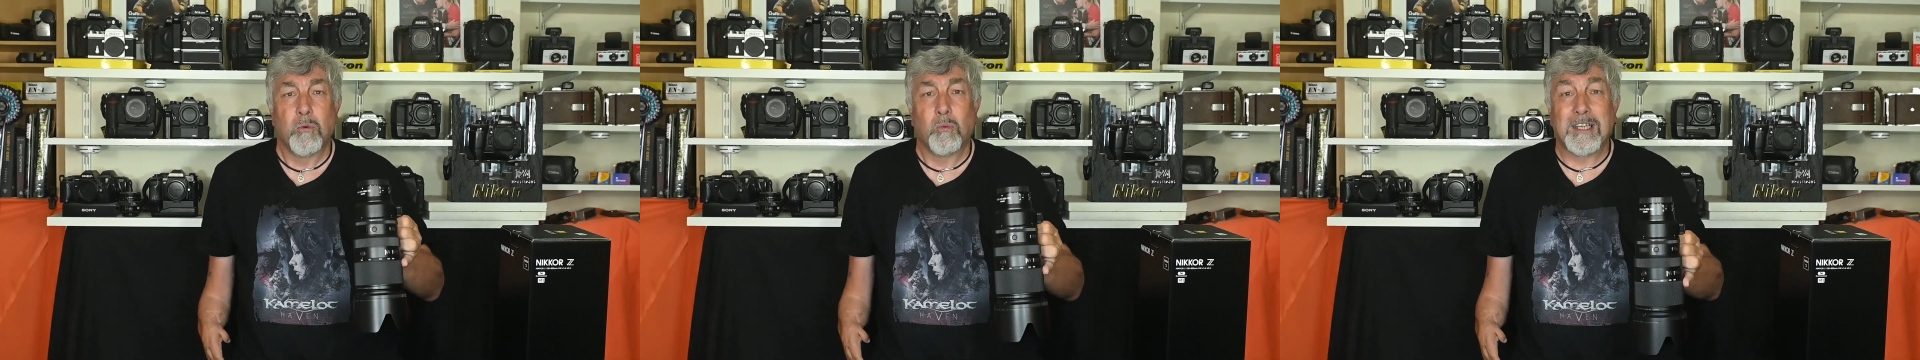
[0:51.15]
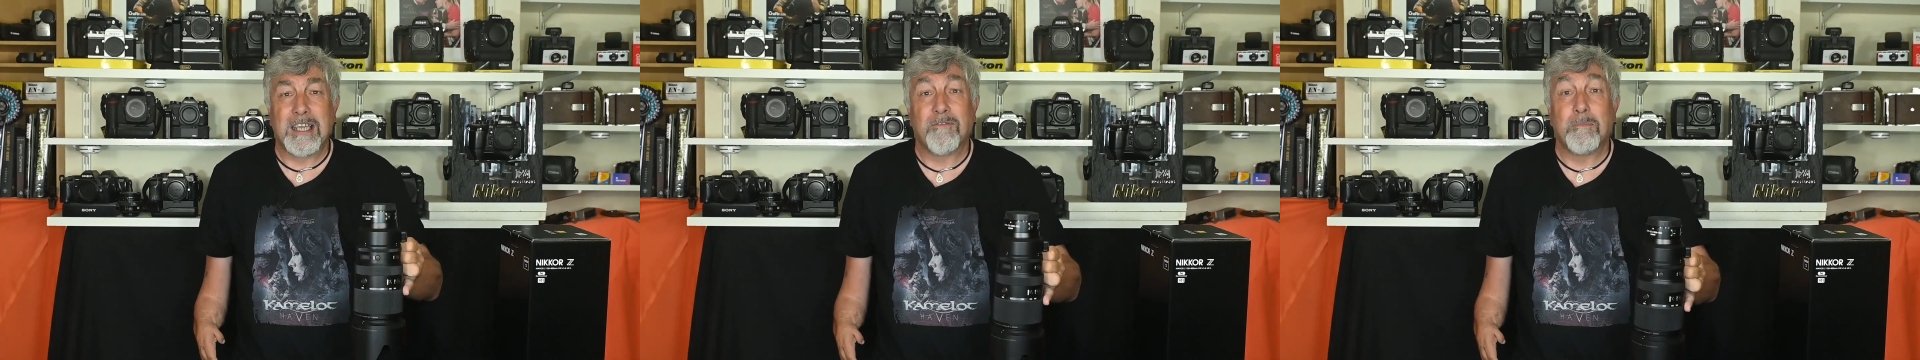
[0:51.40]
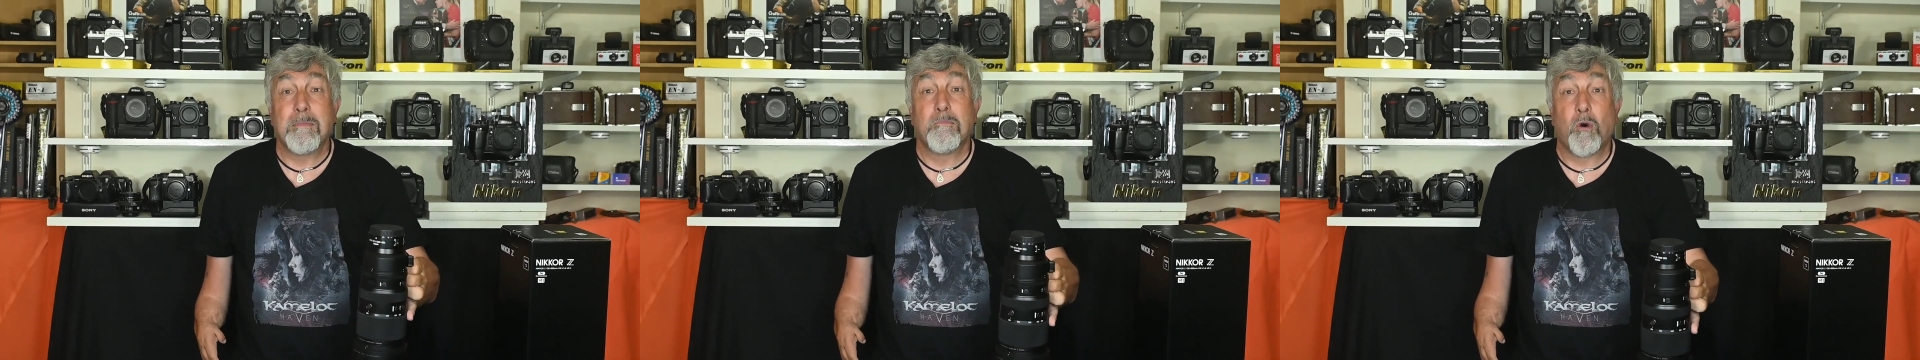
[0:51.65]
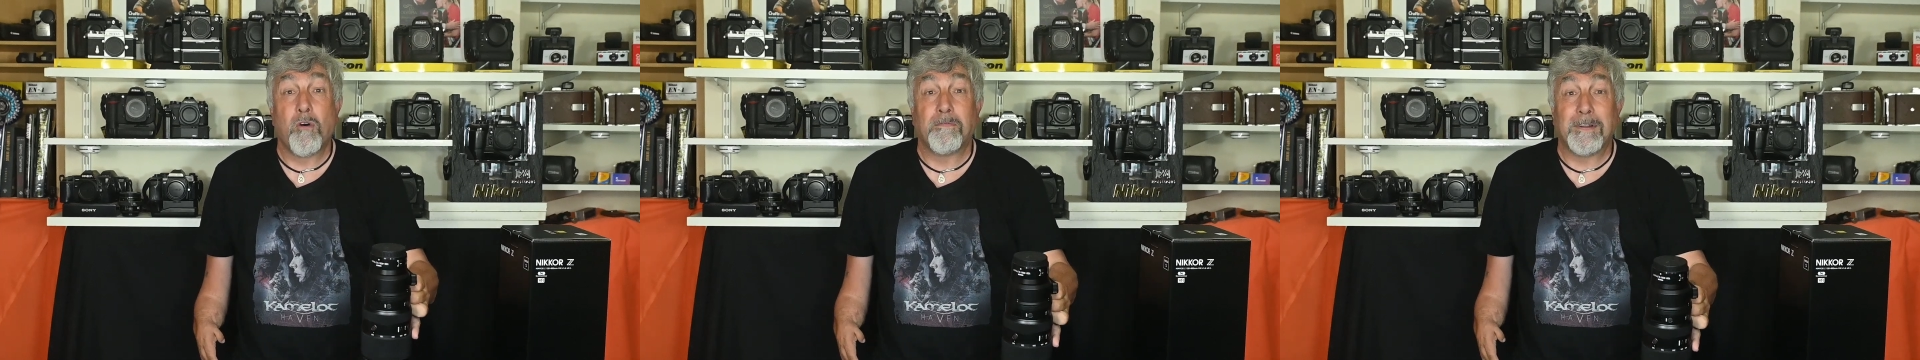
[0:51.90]
would give me
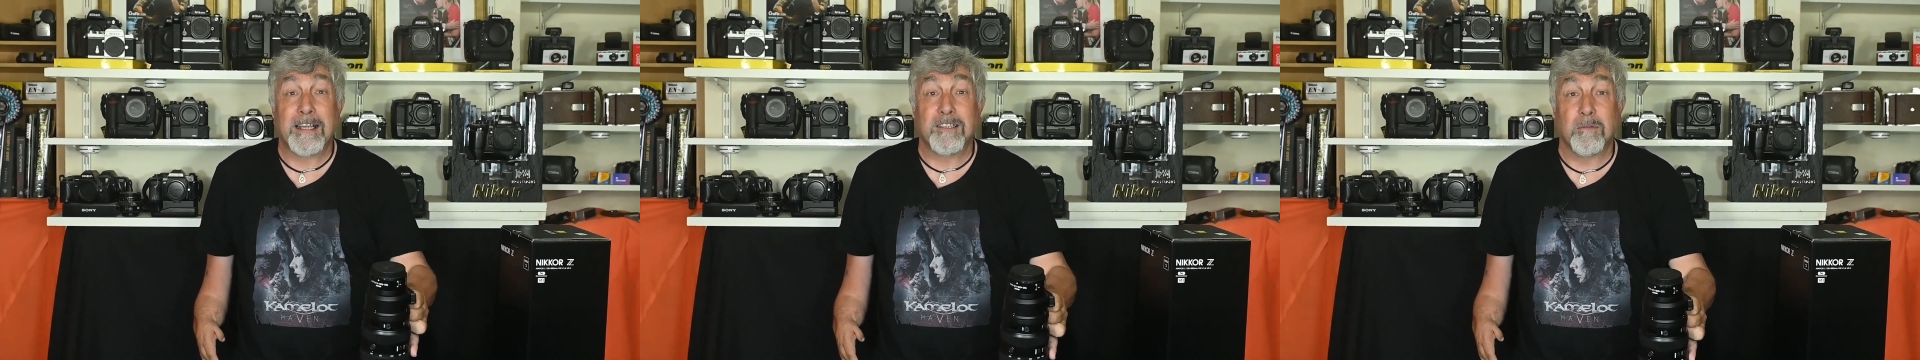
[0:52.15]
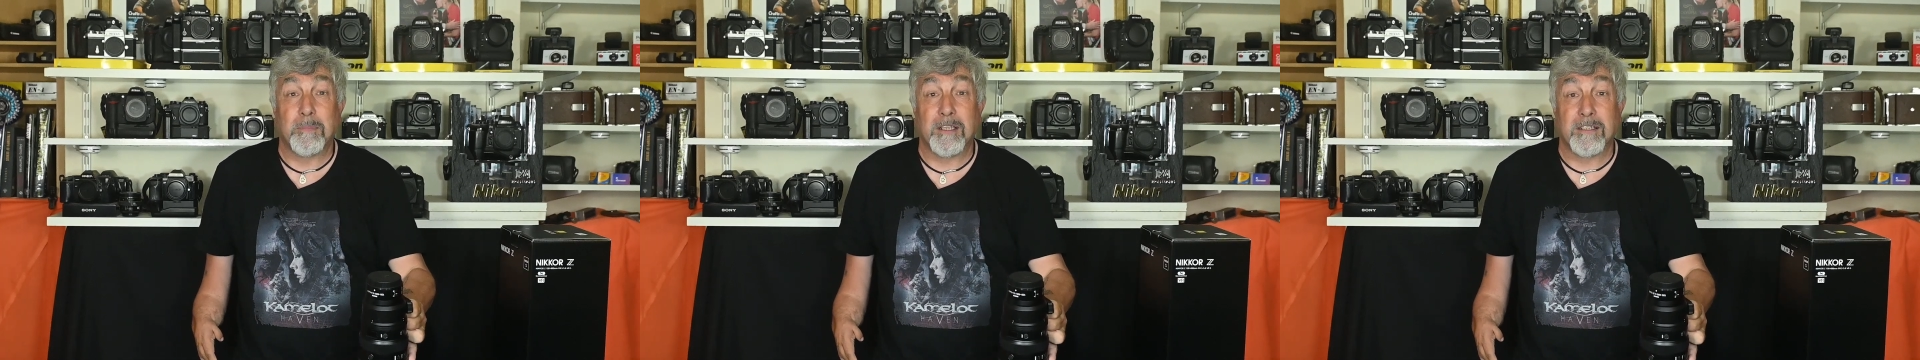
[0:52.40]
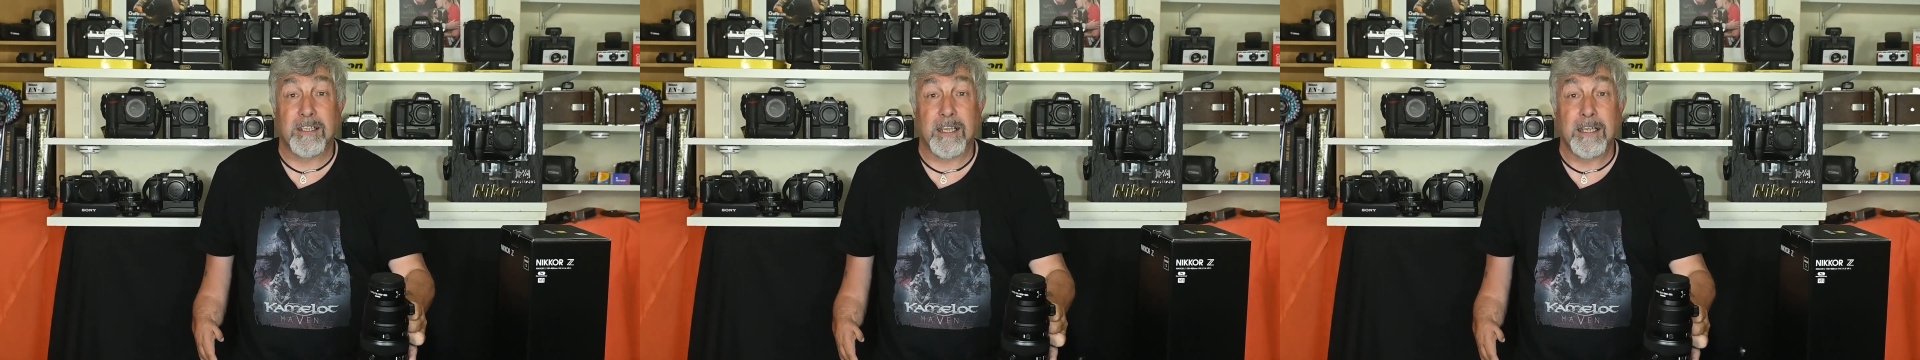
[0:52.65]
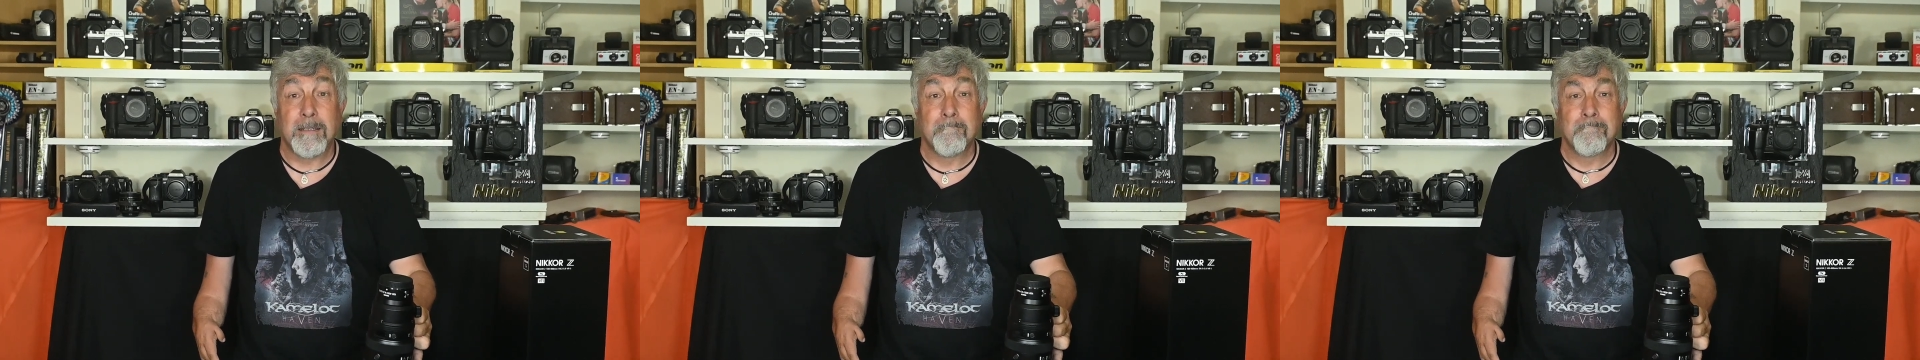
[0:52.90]
more
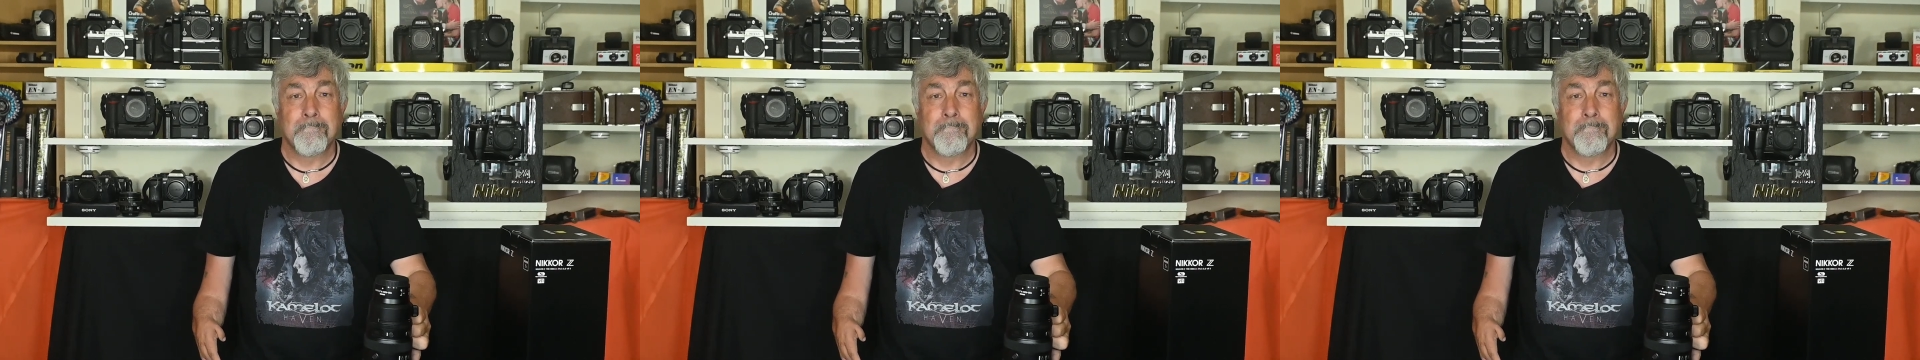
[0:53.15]
flexibility.